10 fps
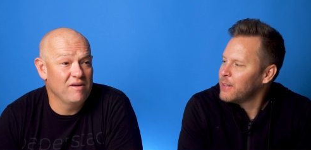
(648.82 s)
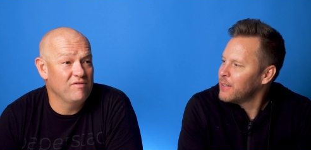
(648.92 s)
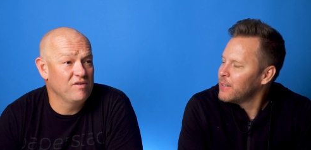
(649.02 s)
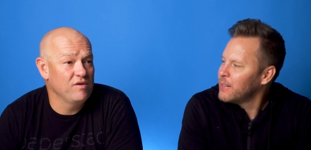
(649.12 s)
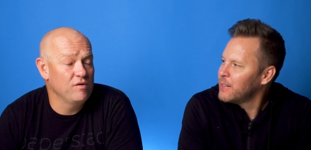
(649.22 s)

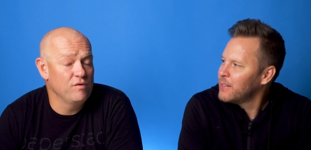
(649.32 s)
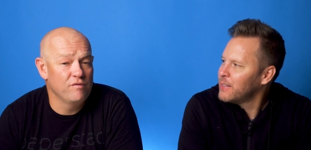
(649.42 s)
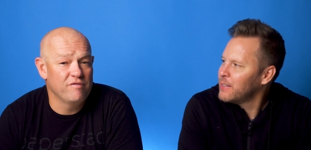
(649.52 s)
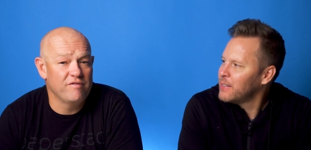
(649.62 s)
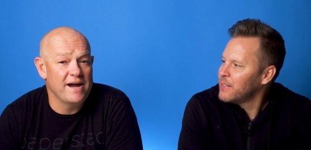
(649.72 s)
Speaker 1: if
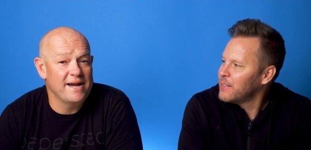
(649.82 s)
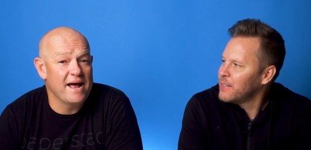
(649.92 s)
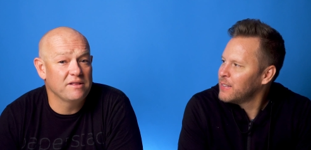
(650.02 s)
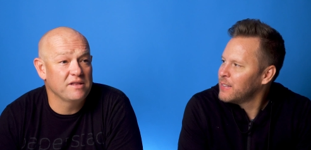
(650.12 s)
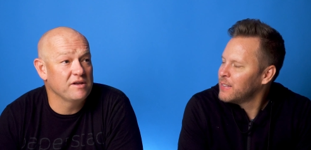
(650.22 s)
you find
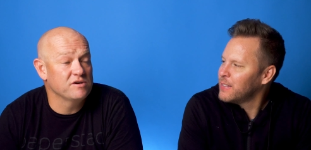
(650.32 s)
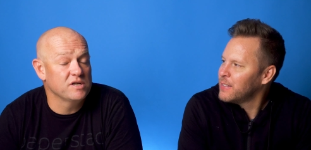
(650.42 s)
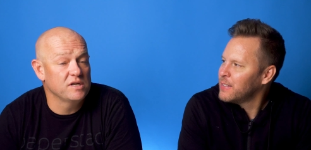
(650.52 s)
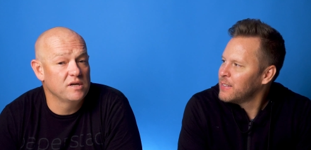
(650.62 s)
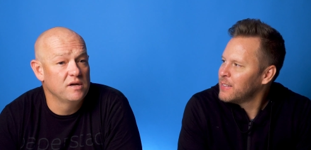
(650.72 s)
out that there's
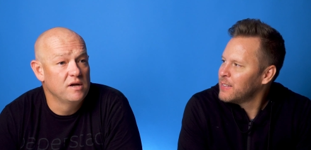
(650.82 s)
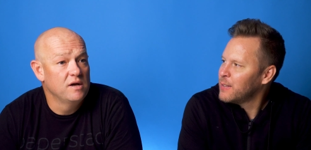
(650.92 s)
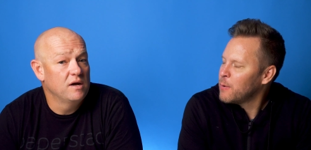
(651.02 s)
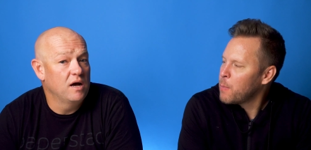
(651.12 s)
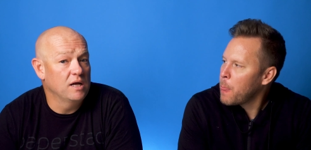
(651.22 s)
a
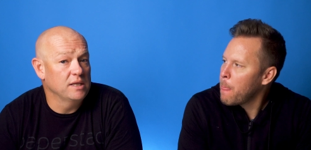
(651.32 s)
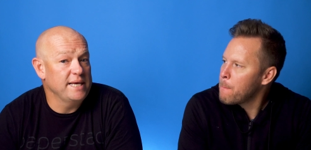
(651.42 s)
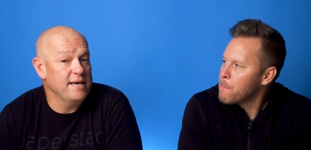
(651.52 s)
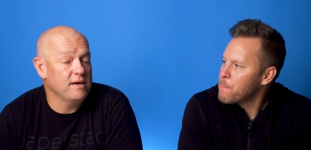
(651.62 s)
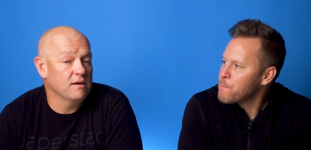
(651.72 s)
a
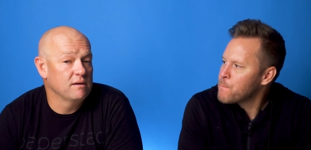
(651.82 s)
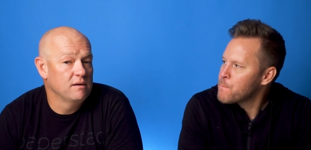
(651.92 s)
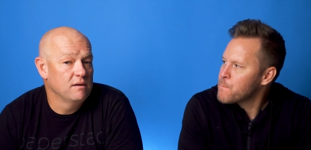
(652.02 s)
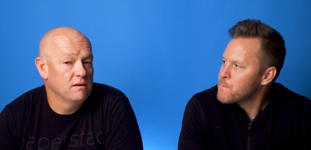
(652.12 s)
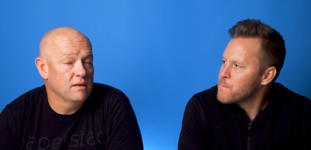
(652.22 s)
leak,
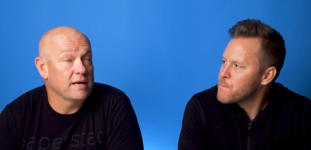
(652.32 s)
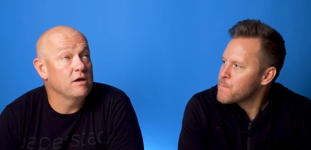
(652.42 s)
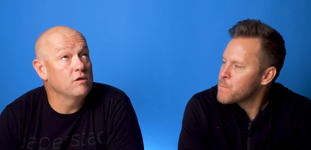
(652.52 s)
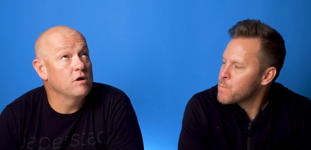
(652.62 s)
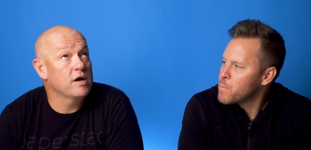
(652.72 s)
like
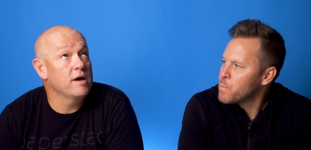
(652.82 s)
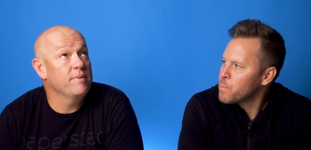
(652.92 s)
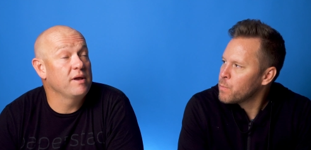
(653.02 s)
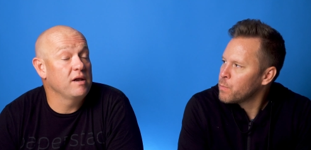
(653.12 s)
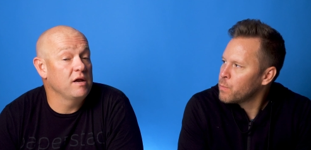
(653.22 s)
you look
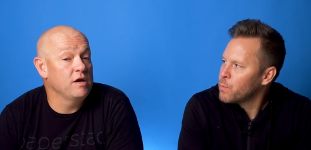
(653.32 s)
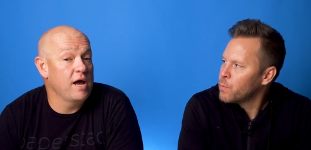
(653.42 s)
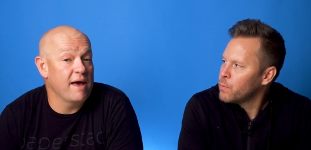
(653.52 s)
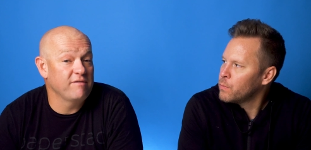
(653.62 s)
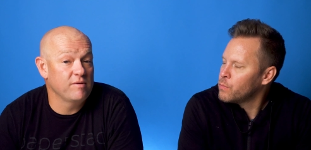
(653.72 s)
up and
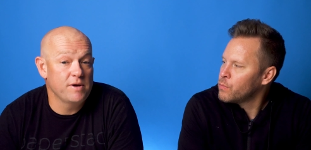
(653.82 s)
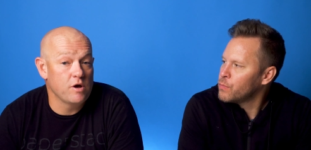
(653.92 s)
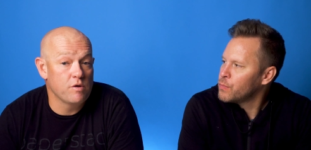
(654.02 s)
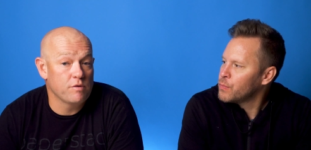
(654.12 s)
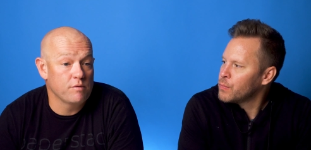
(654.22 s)
you have somebody
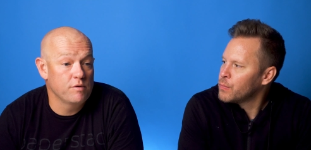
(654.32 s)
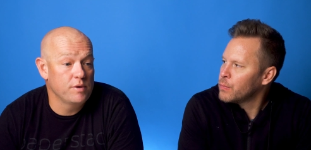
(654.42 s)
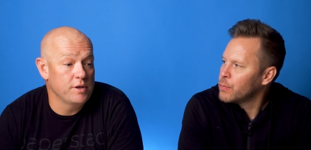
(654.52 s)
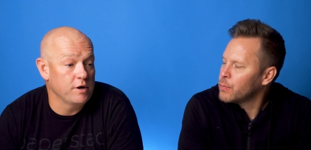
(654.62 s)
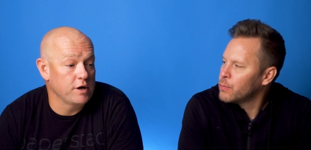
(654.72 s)
go
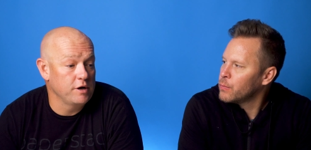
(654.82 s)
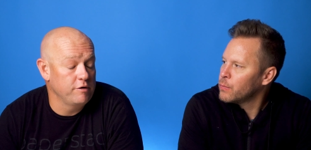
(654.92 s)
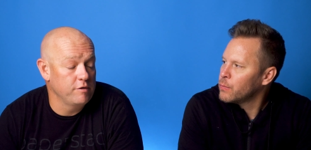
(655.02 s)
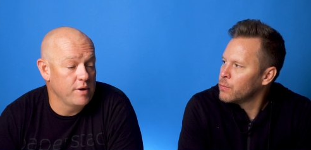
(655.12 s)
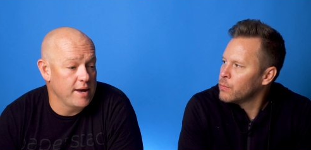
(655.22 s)
through and they're going to
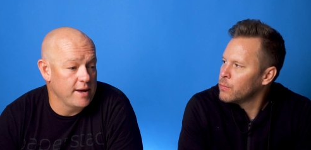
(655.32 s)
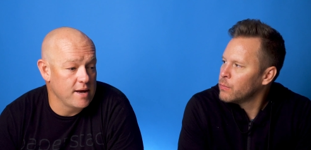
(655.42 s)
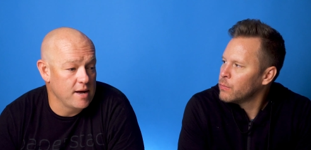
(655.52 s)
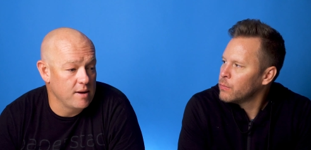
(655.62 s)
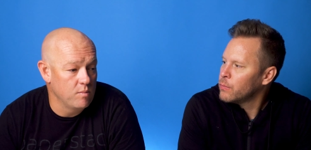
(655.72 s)
do a
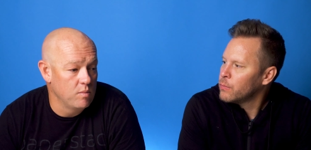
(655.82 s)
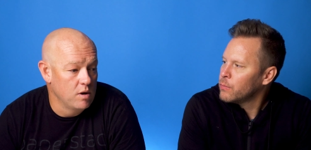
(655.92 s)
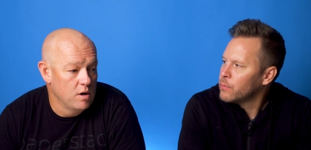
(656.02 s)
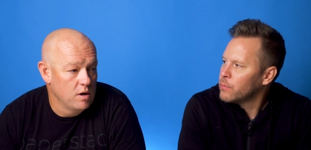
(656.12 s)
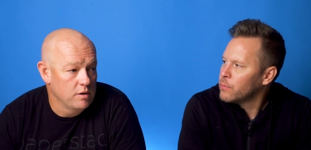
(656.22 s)
um,
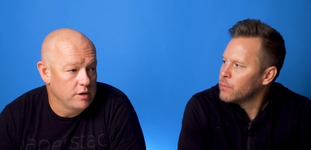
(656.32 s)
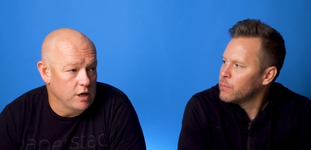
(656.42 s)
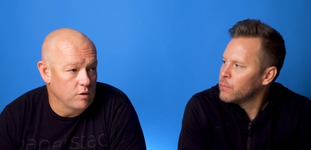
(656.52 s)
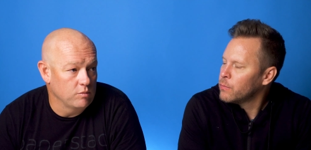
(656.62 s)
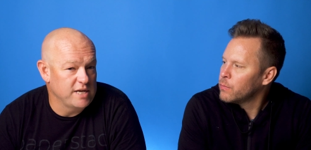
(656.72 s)

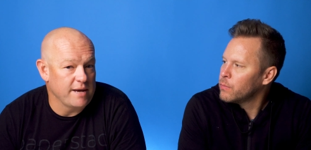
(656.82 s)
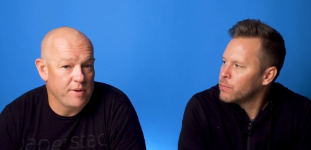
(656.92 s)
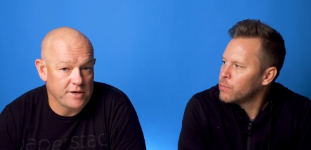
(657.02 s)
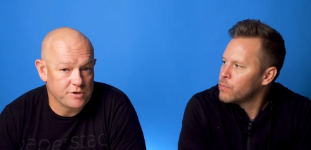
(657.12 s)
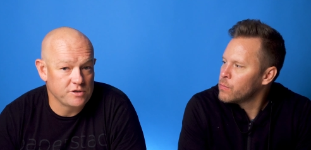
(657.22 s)
you know, take
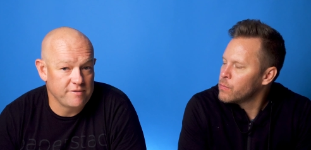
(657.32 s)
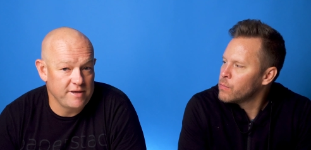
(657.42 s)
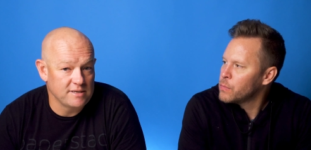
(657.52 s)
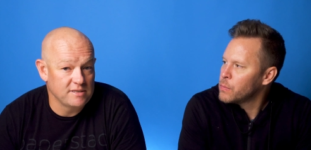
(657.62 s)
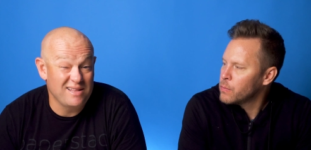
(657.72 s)
pictures of
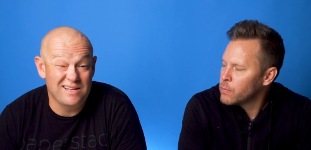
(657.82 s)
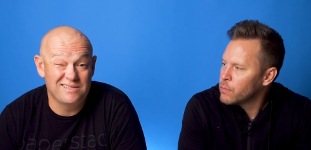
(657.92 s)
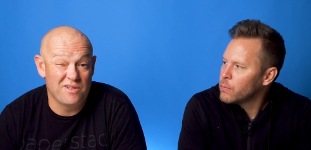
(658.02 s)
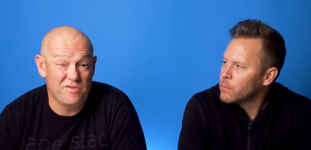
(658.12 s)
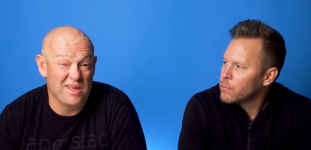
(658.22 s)
the inside.
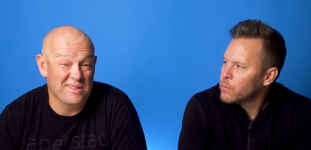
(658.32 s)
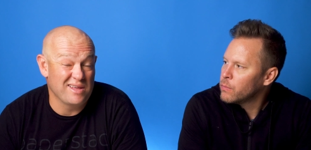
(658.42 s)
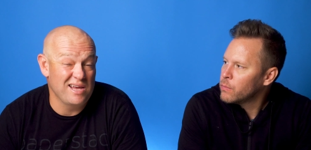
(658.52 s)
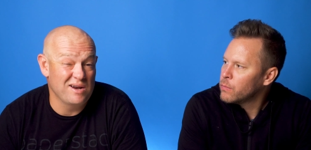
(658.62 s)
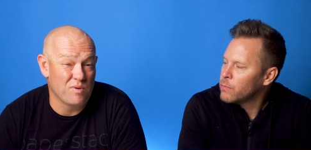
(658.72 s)
That's another thing. The
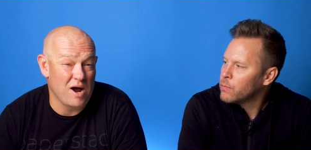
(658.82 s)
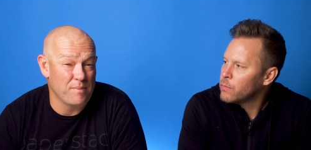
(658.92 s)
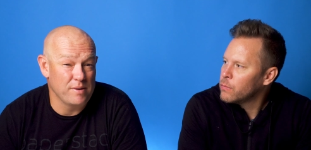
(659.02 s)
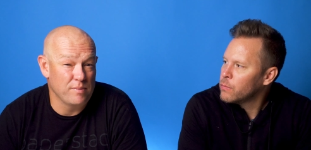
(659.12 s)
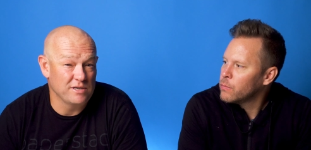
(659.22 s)
key to
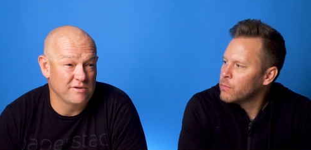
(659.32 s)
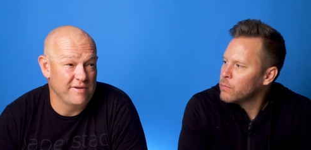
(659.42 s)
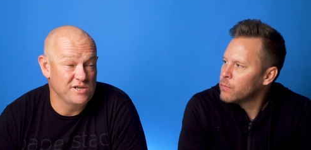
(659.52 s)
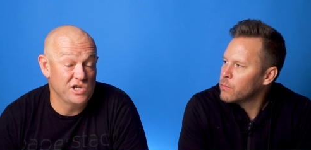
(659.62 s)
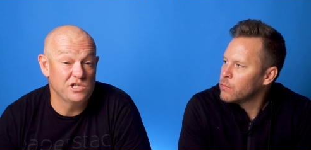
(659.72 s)
property
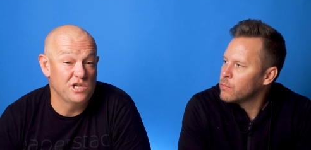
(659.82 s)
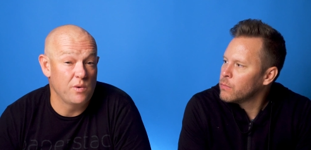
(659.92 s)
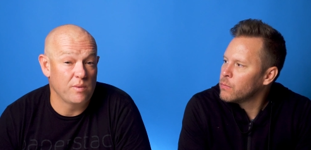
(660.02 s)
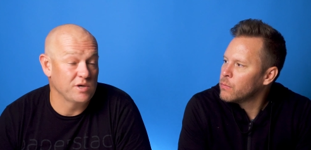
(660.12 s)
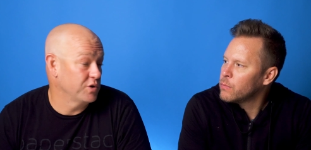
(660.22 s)
preservation is
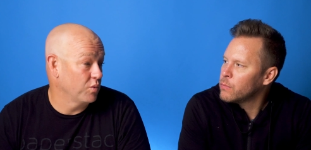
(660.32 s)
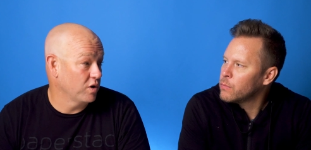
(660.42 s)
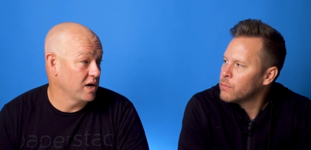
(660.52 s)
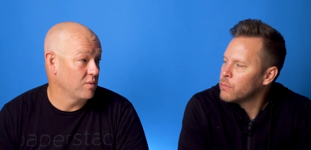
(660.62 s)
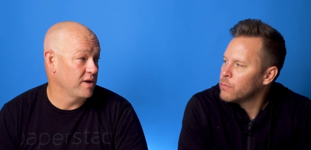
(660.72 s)
knowing what you're
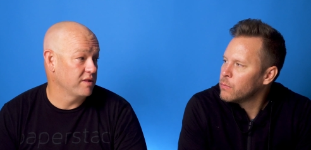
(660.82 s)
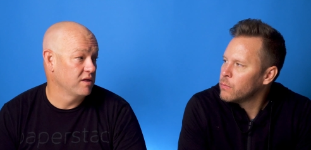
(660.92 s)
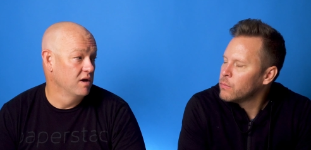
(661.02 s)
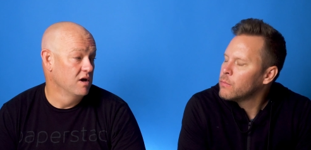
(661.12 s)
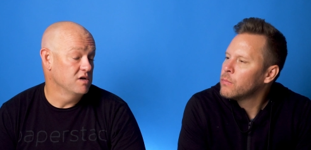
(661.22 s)
working with.
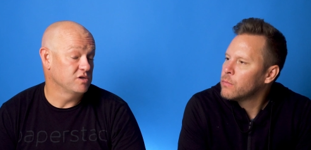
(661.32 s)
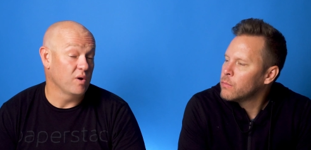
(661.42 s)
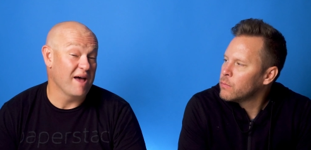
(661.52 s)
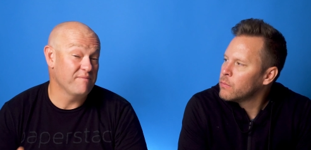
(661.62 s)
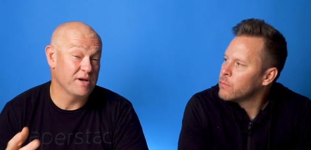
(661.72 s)

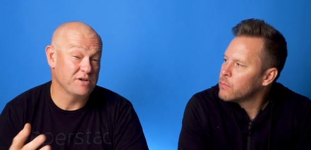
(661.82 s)
So have